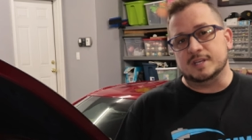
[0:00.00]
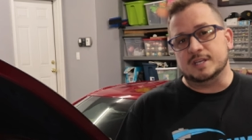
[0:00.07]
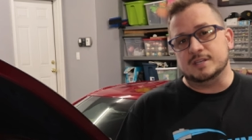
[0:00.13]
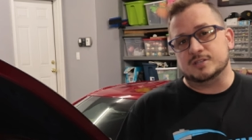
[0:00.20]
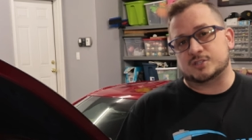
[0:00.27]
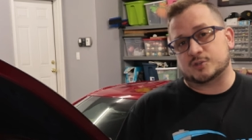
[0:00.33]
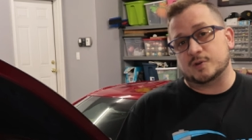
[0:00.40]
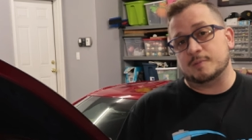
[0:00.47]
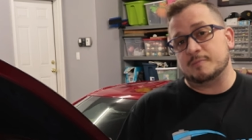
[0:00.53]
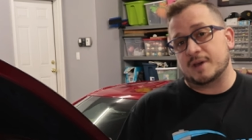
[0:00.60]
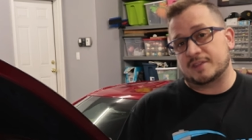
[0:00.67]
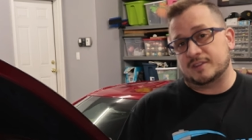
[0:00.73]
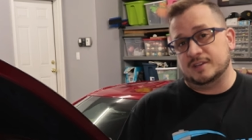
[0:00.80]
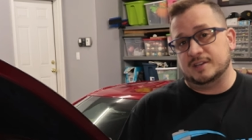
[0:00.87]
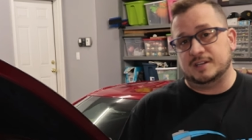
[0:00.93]
The strip
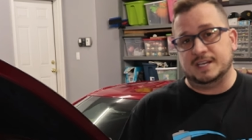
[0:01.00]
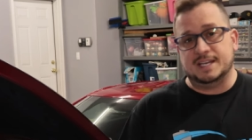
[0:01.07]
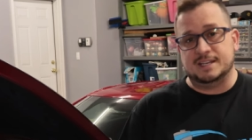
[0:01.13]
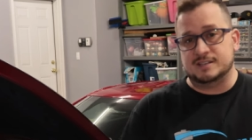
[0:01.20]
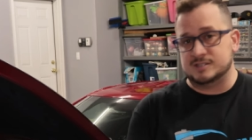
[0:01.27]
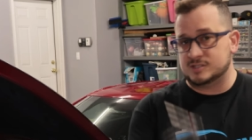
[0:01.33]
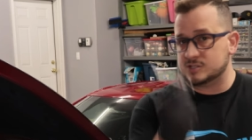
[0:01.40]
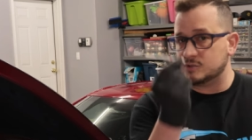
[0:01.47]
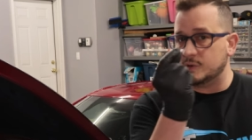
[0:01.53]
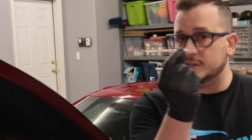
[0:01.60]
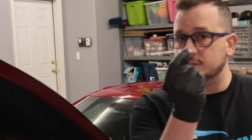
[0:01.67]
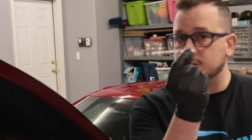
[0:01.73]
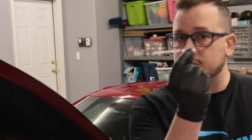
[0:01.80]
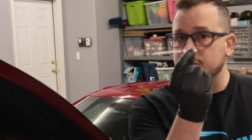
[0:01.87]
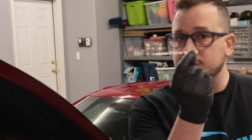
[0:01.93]
method is
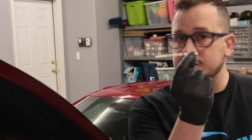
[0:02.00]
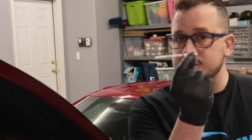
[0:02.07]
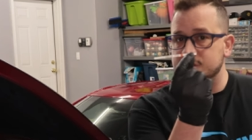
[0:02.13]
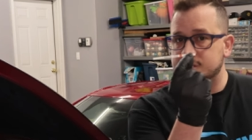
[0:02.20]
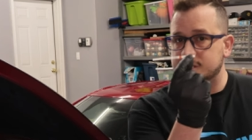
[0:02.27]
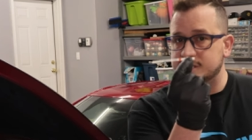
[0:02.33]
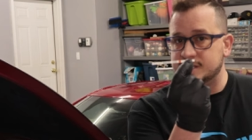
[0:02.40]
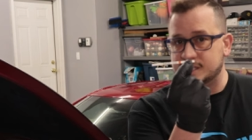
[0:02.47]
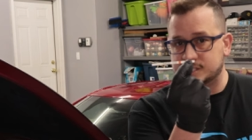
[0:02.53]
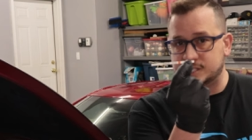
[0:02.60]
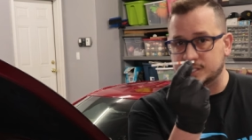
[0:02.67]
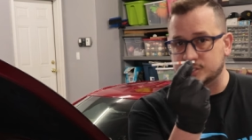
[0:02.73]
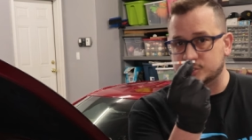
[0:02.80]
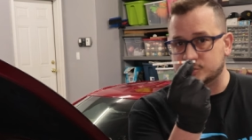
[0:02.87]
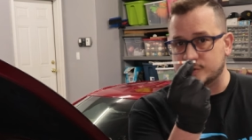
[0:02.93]
quite literally just a
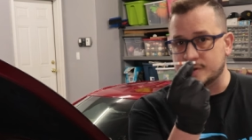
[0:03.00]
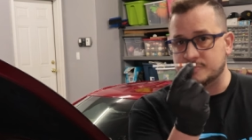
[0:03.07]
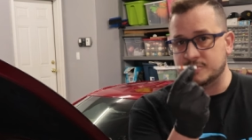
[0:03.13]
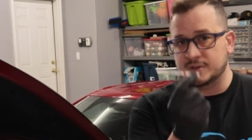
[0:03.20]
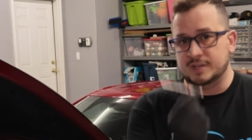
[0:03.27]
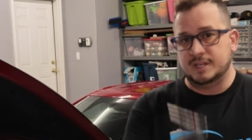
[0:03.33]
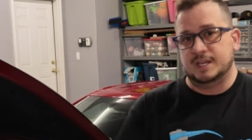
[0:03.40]
testing strip.